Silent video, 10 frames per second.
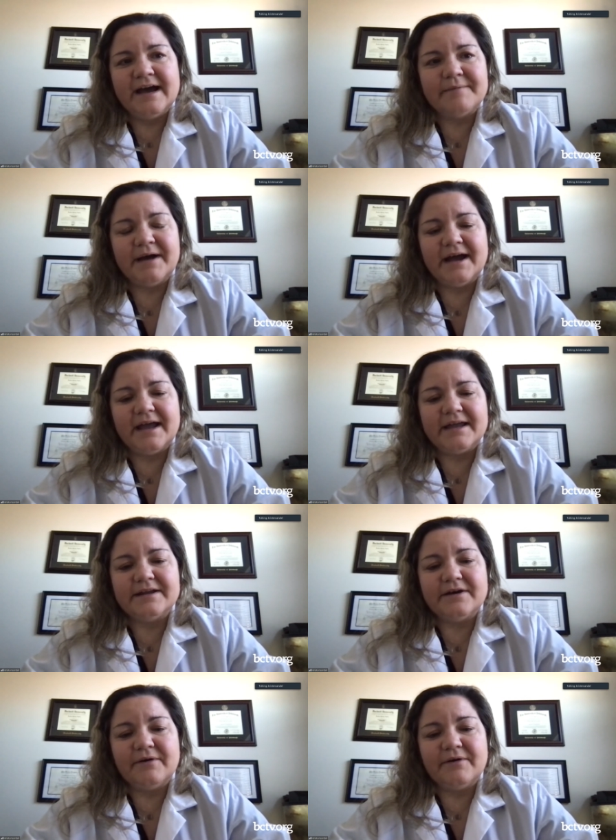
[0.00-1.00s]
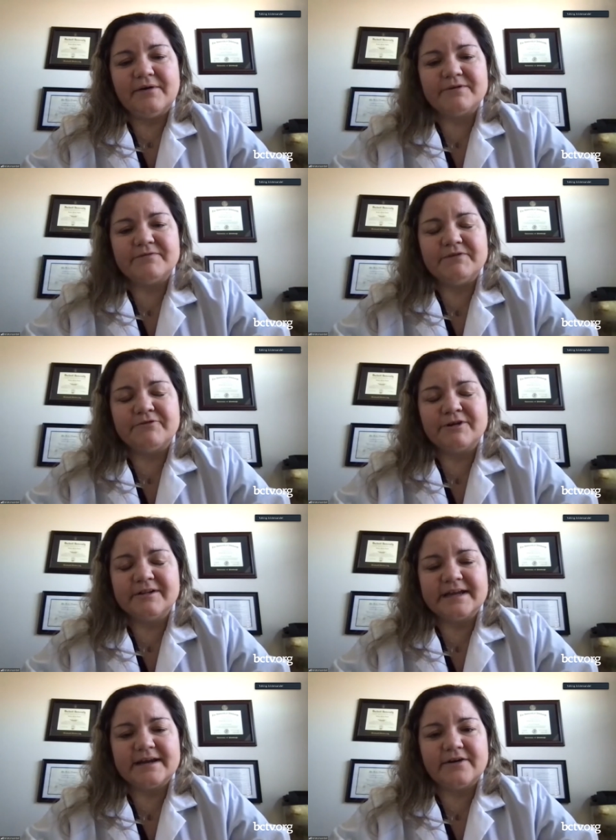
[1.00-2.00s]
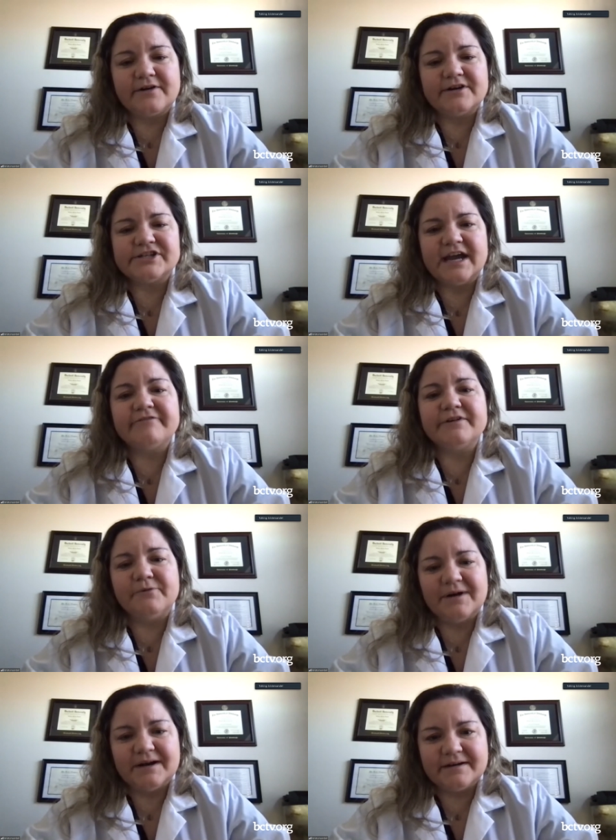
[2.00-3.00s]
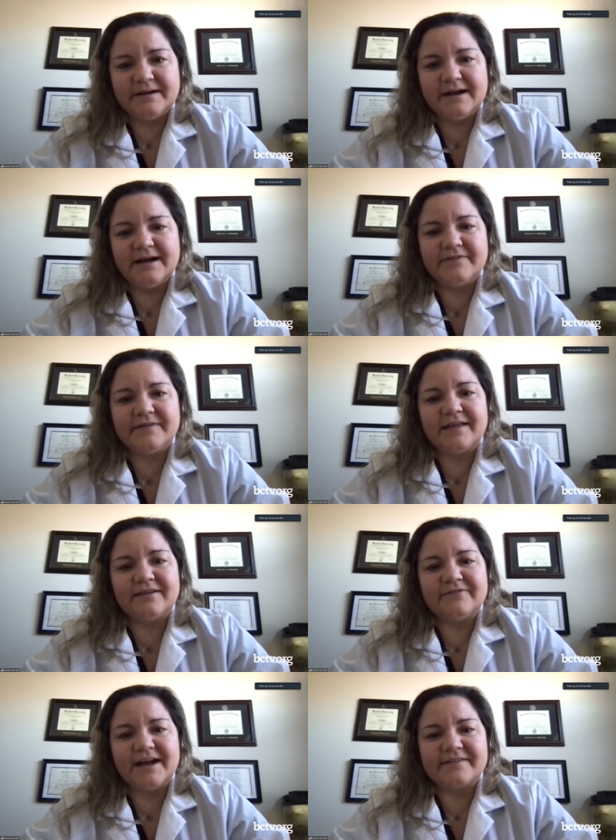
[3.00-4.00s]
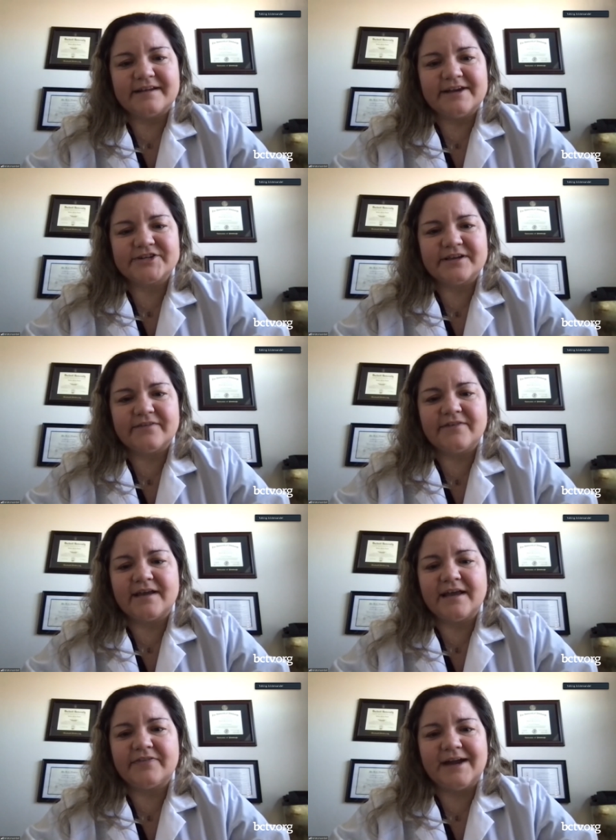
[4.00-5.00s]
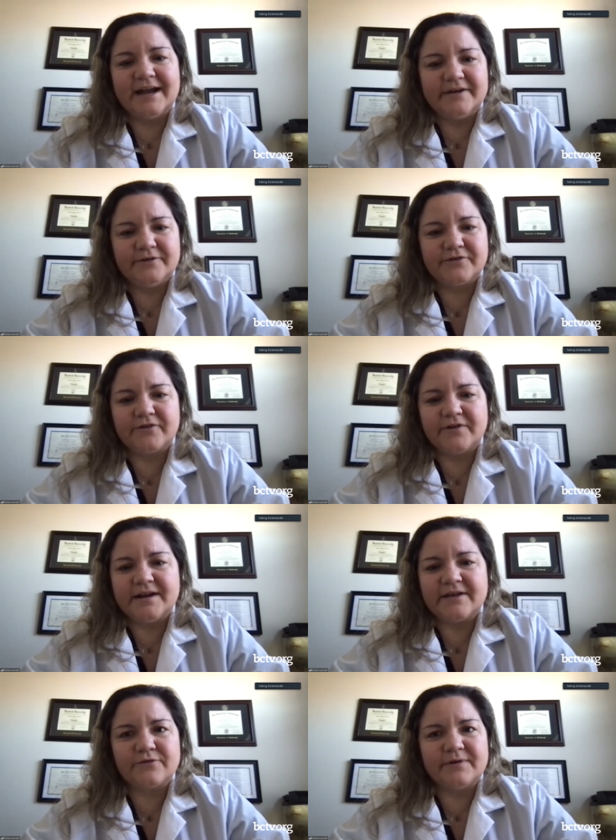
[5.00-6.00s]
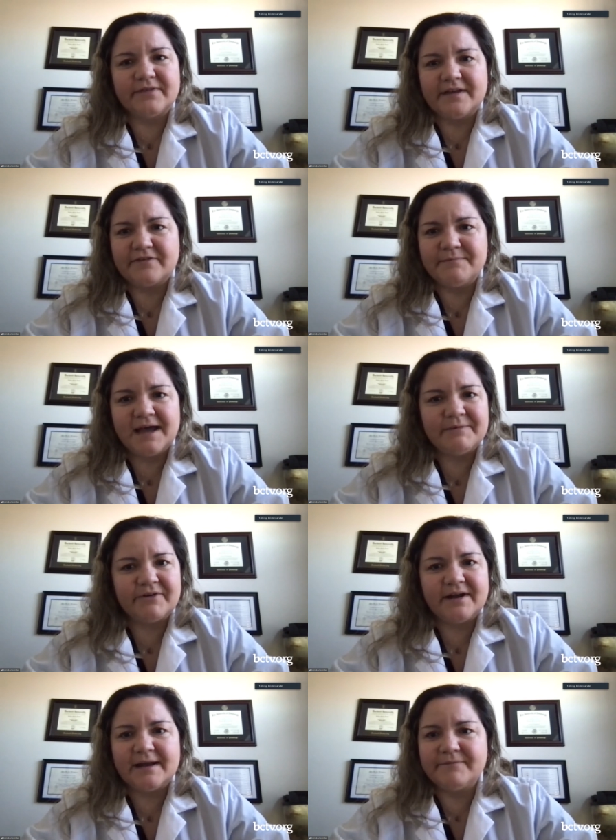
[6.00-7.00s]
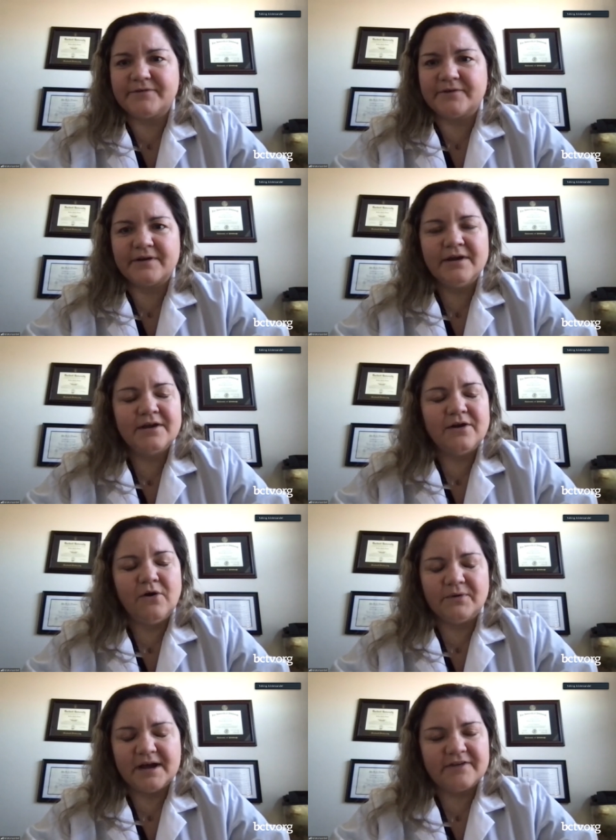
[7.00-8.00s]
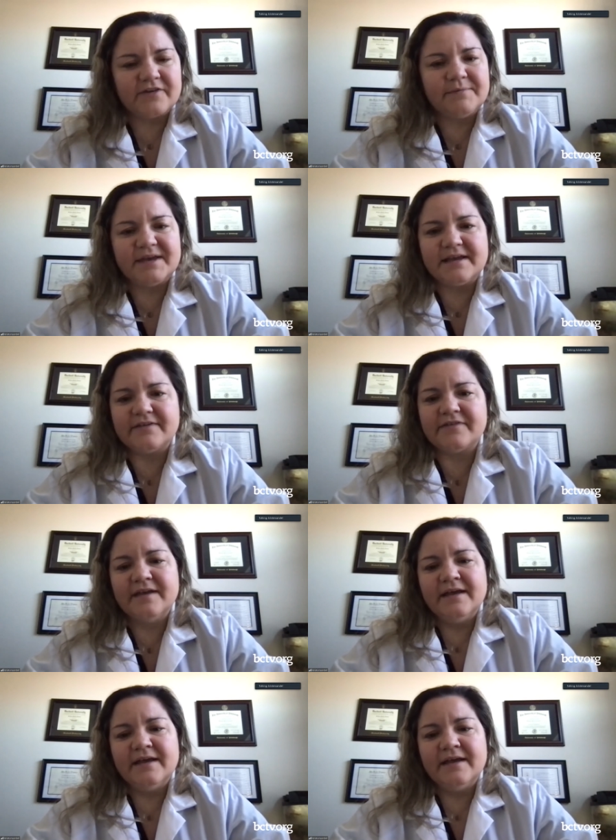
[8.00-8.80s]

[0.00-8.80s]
um, you know I would really encourage everyone uh, to get their vaccinations, to get their annual screenings, whether that's mammograms or colonoscopies